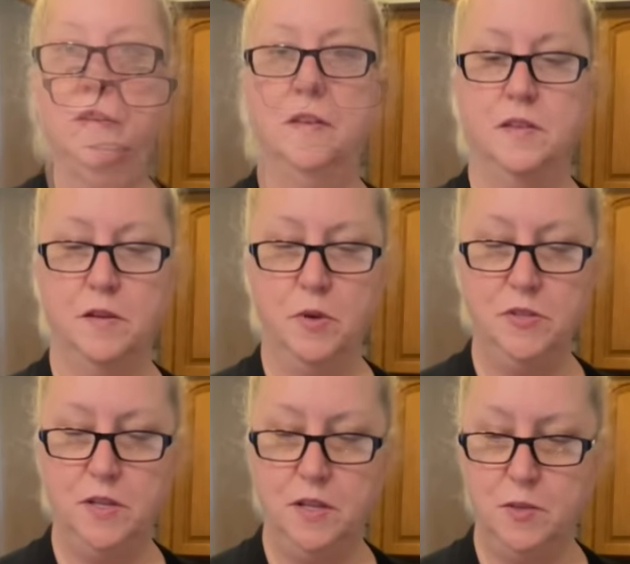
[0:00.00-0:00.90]
So most
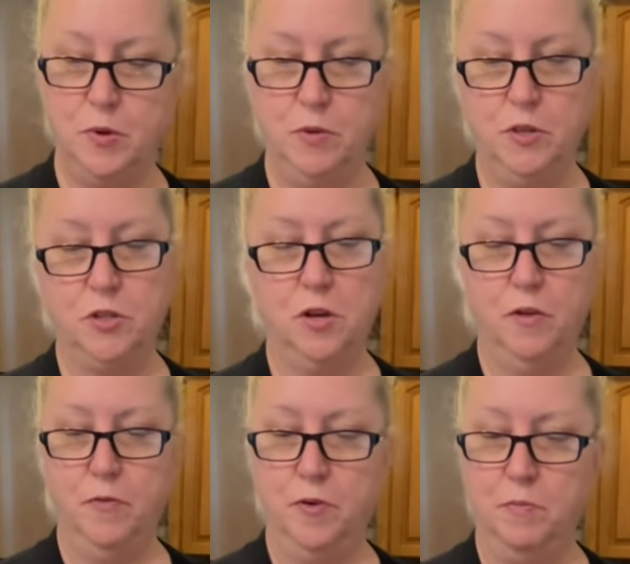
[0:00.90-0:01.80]
of these pretty much call
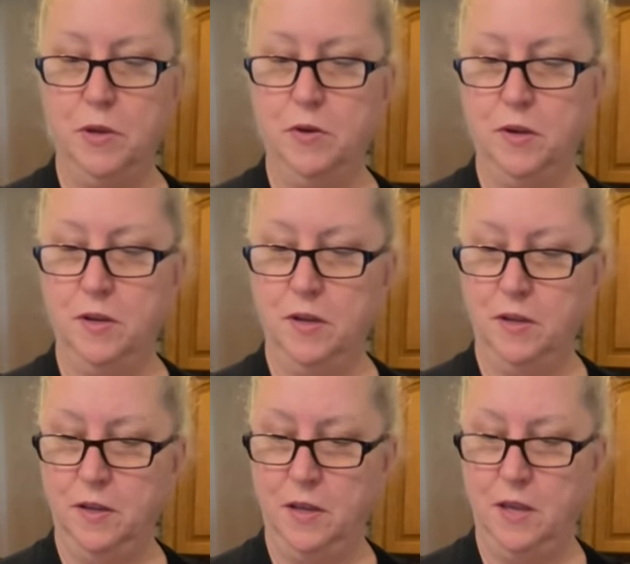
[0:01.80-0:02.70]
for milk,
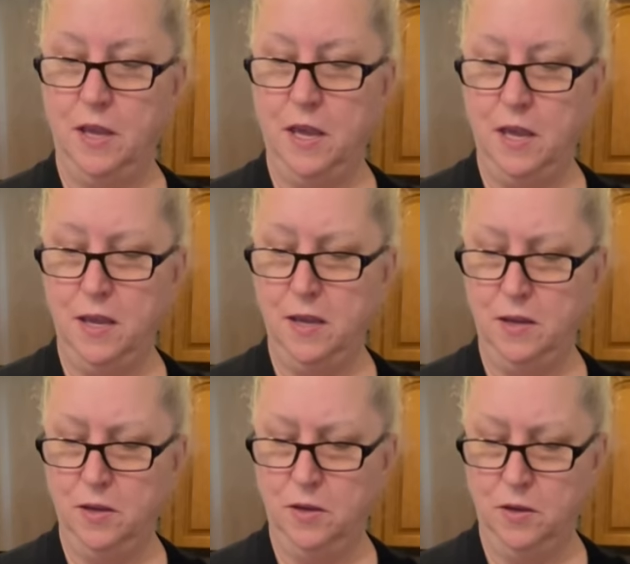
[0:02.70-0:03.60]
egg,
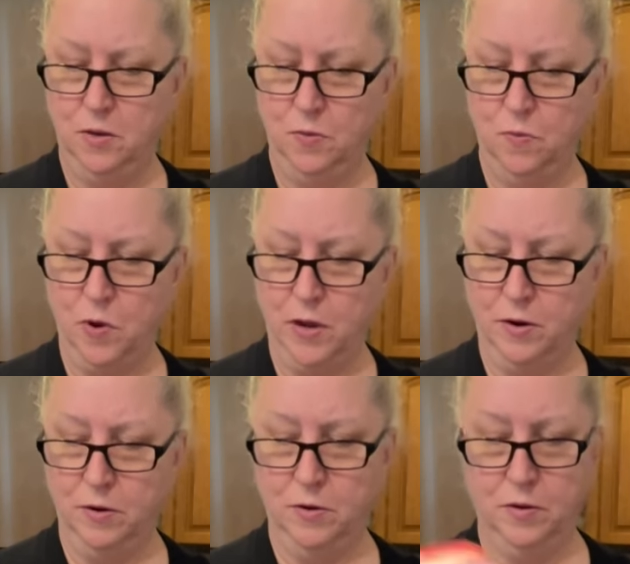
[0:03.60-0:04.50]

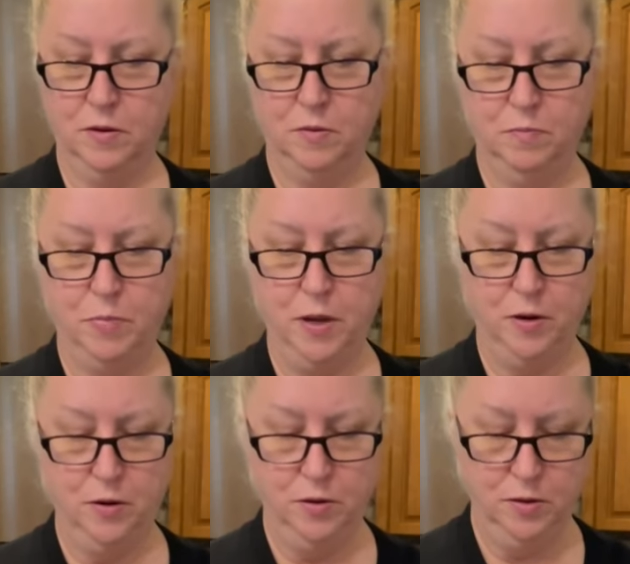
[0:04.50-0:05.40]
water, and
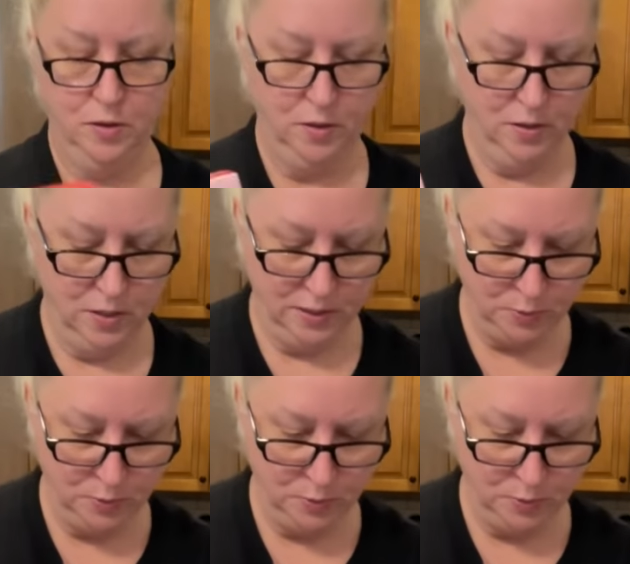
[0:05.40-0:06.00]
butter. That's